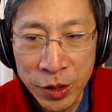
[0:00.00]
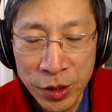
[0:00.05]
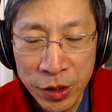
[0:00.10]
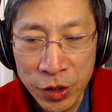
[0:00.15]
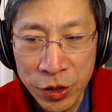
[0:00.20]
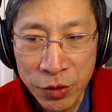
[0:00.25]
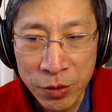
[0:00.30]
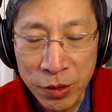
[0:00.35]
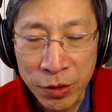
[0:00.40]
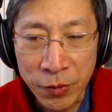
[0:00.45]

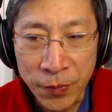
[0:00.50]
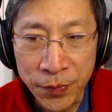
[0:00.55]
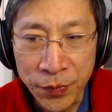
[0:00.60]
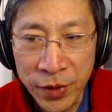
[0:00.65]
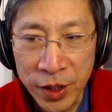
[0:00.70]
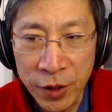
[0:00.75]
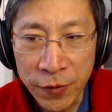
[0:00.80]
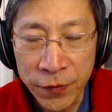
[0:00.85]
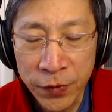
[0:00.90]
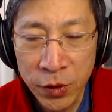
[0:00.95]
true.
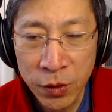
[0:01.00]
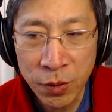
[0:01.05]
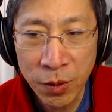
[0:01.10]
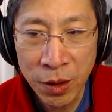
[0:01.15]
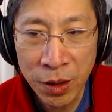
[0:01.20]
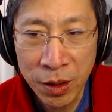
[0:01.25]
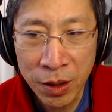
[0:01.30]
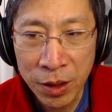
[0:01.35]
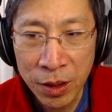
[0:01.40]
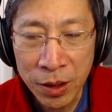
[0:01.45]
If you
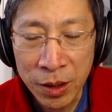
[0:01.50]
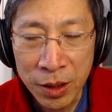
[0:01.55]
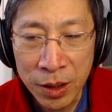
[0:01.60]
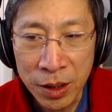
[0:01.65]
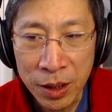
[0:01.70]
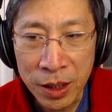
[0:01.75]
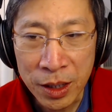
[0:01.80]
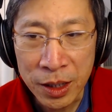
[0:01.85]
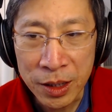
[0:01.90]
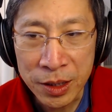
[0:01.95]
are
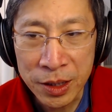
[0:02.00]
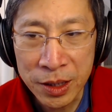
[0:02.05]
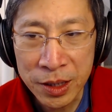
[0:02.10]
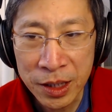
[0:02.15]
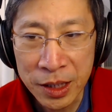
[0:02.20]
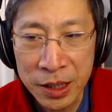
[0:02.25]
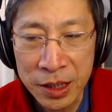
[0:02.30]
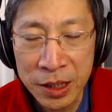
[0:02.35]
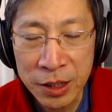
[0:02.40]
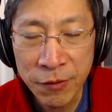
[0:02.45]

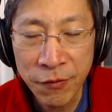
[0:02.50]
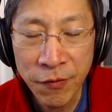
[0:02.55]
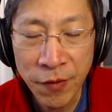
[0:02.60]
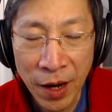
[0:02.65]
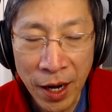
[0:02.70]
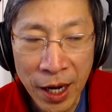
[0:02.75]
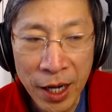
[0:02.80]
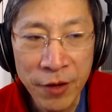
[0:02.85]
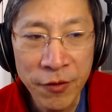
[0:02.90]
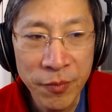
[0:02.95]

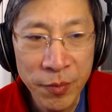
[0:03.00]
65